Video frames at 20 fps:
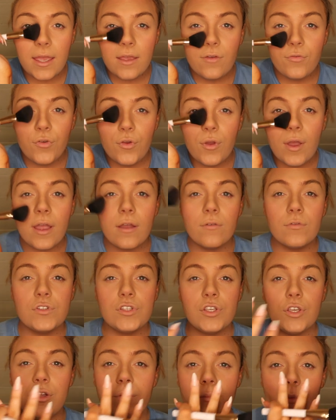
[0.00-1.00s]
If you have
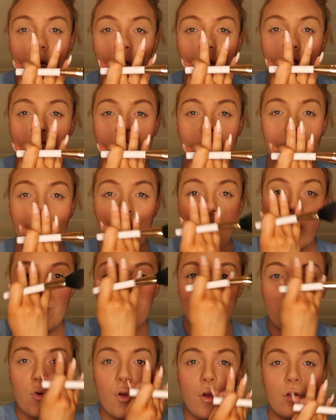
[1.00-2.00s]
too much
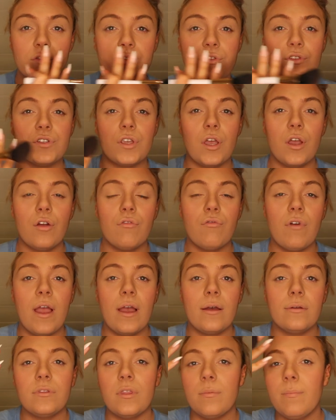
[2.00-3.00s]
bronze
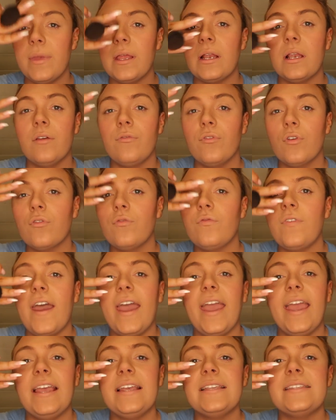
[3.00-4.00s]
around the middle of your
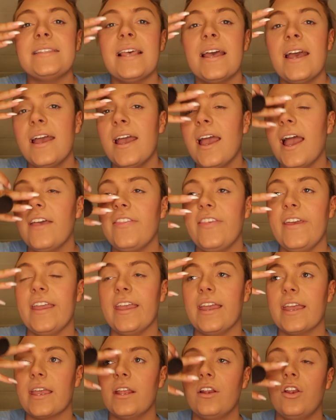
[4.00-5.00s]
face, I think
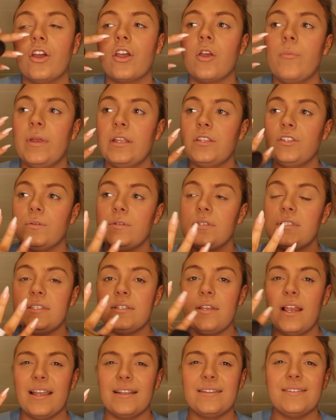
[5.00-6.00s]
it can look a bit too
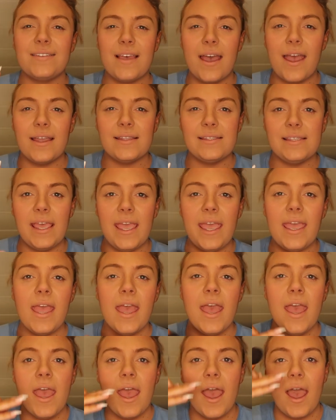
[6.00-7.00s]
like dirty.
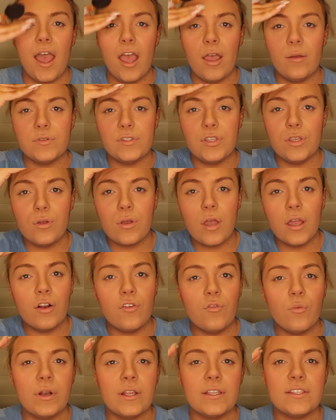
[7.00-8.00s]
So you kind
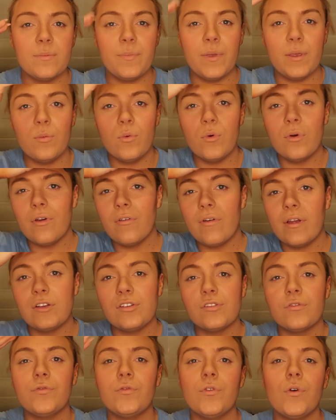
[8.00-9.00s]
of want it to be more around
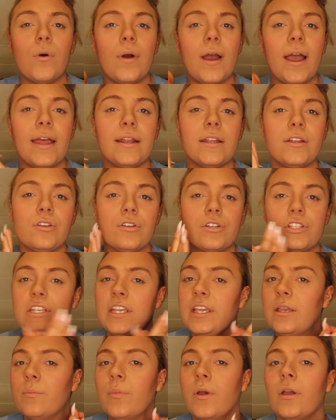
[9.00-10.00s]
your forehead and your
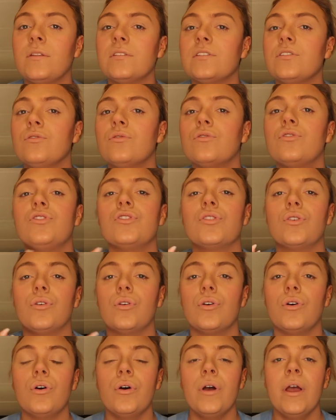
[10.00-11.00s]
cheekbones and your
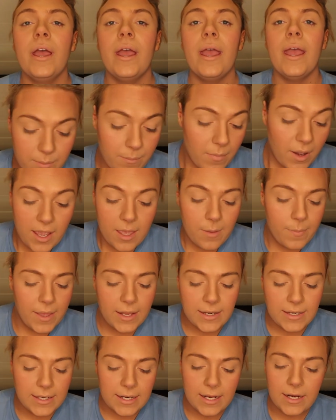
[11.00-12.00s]
jaw, in my
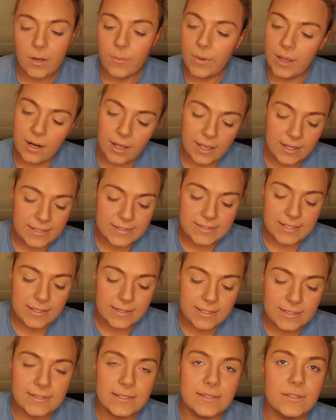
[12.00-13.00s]
opinion anyway. Like I said,
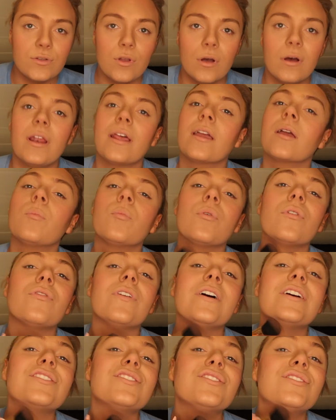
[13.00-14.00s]
this is not like a
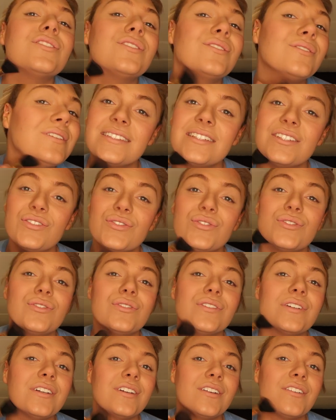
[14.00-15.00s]
professional
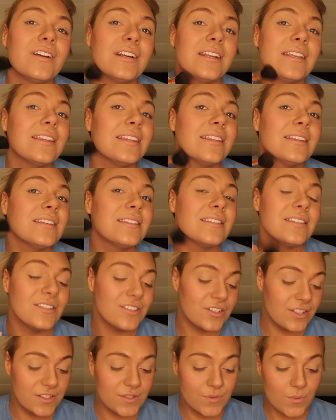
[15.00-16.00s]
tutorial or anything. This is
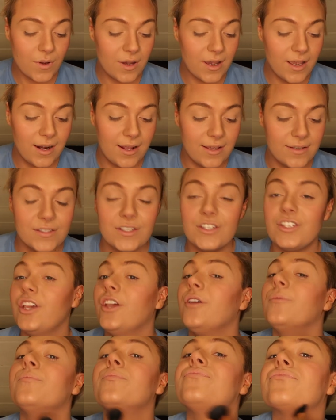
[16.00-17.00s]
just what I like to
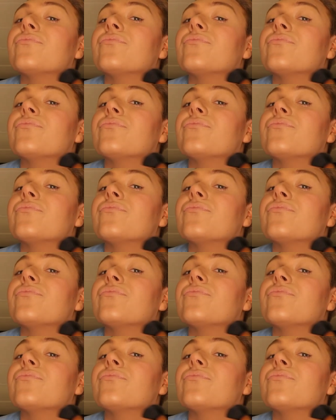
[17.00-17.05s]
do.